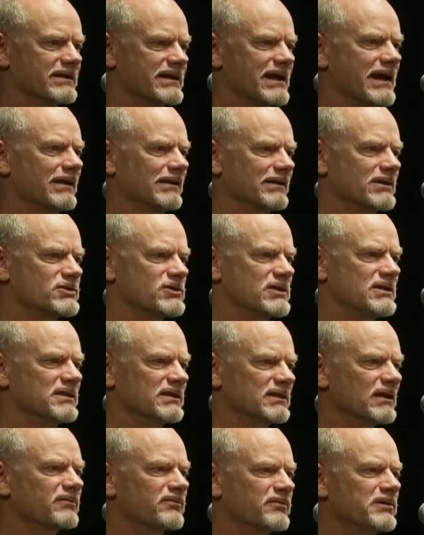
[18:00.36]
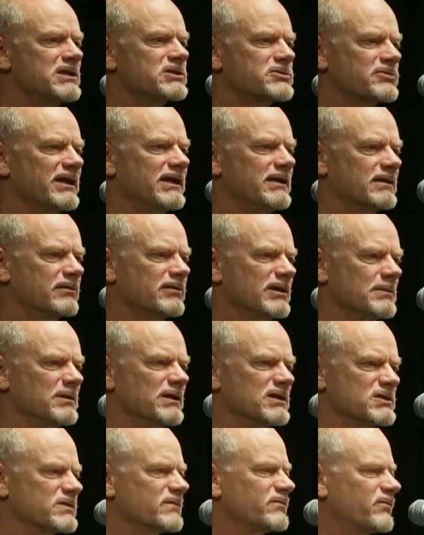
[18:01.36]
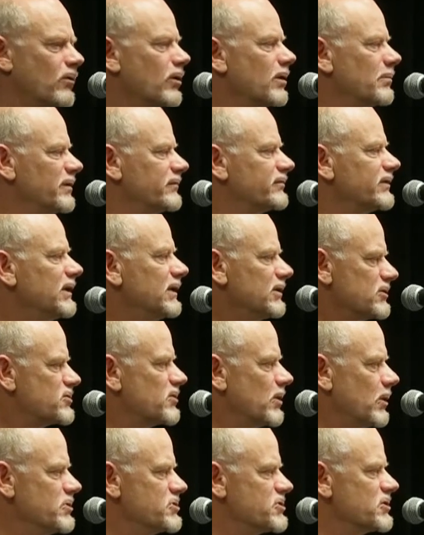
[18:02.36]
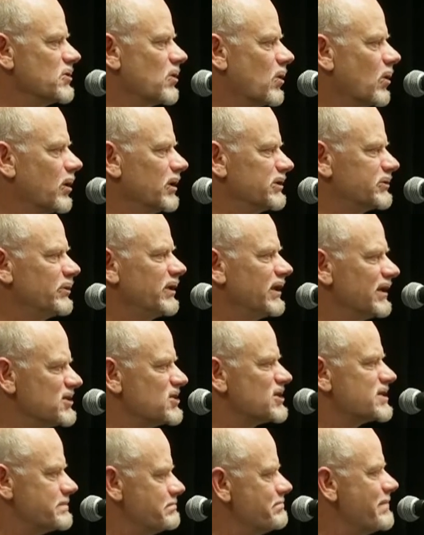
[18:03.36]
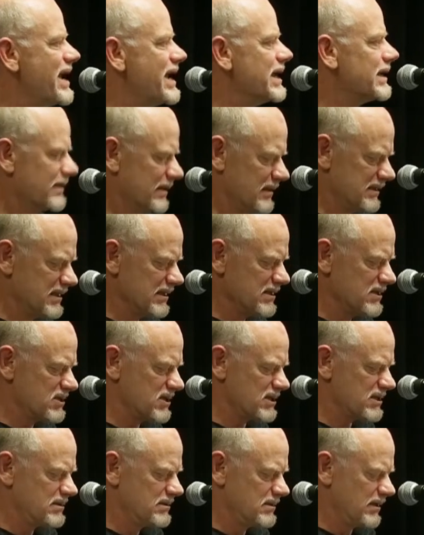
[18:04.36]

analogy, that a free trade agreement is a form of Trojan horse. We didn't just make it